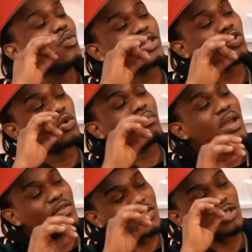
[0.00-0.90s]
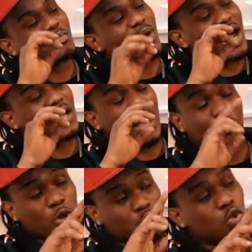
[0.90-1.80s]
I went to a Mary's to buy.
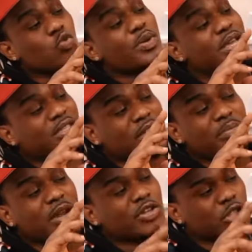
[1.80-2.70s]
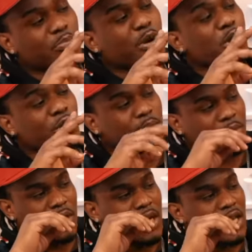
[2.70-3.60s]
I bought two pairs of Marys to burn.
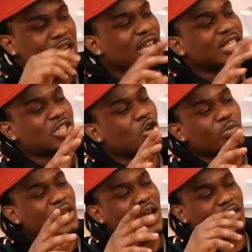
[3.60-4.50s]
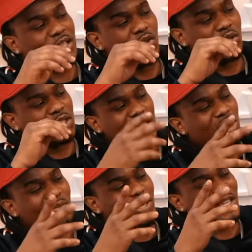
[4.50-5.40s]
them. Niggas told me not to do this shit,
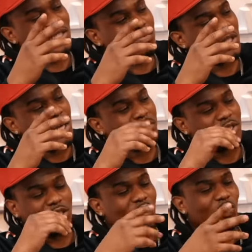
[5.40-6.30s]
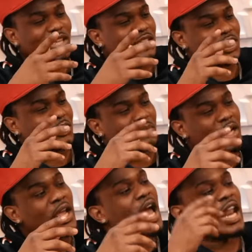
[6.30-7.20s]
yo, bro. That's some dumb shit. You wasting your
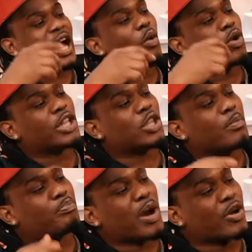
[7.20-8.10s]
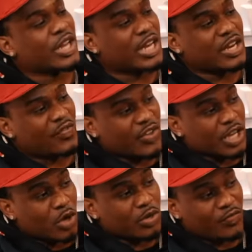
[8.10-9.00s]
money. I like I wanted it. to burn it in I the
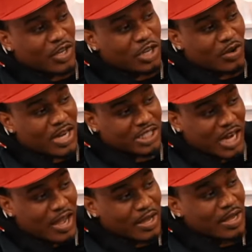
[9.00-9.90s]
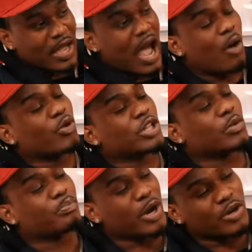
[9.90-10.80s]
video, the video I shot. I wanted to